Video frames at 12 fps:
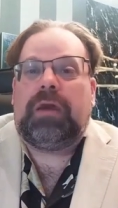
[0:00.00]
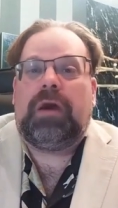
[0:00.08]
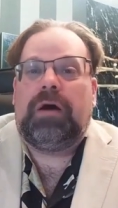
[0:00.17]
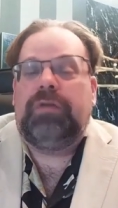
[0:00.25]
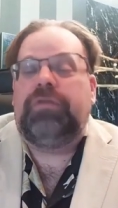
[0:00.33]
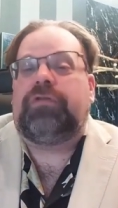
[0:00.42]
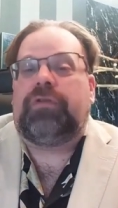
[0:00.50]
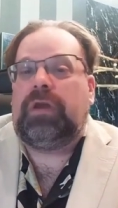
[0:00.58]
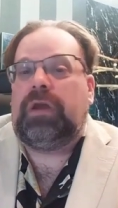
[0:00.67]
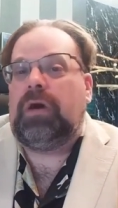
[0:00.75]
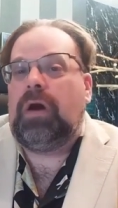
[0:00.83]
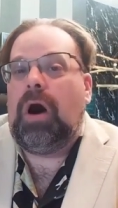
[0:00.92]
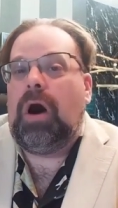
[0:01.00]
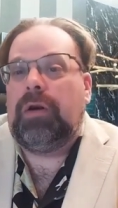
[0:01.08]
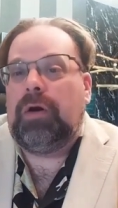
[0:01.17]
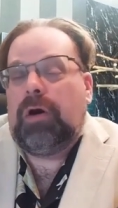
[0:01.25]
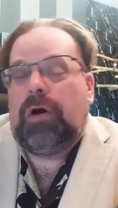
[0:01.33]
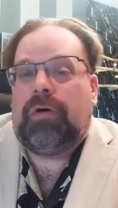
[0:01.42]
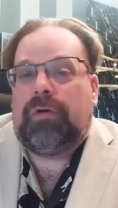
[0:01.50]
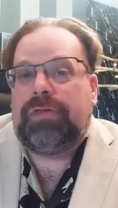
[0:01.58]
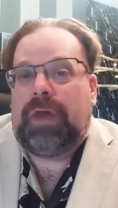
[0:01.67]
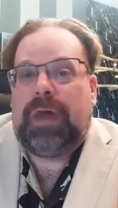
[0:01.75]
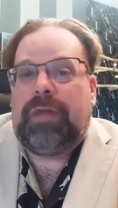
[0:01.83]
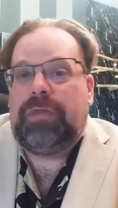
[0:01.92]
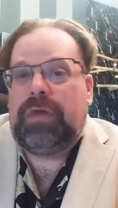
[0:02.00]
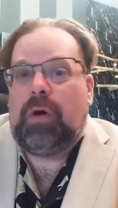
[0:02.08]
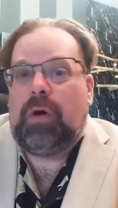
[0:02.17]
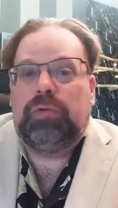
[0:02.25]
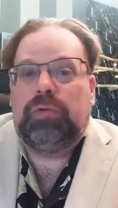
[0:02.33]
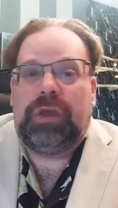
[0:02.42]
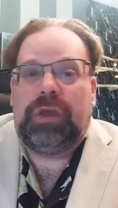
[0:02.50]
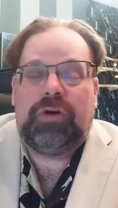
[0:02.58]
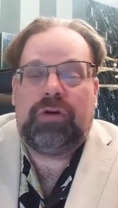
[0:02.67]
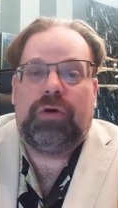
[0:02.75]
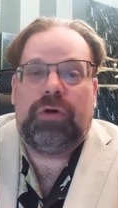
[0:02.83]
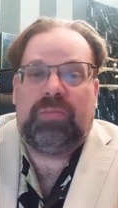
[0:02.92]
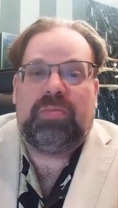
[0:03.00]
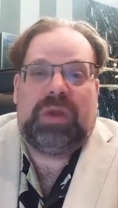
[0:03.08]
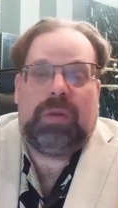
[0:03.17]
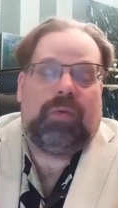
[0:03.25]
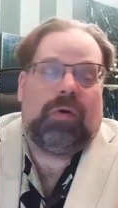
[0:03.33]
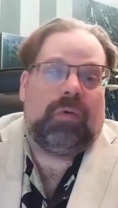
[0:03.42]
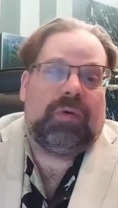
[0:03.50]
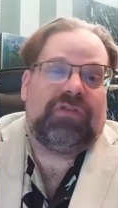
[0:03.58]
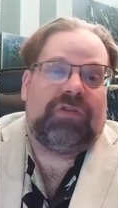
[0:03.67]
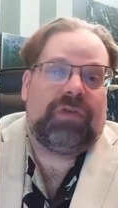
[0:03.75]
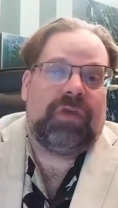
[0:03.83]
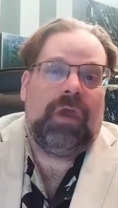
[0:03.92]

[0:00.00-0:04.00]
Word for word: country on earth and the only good people which is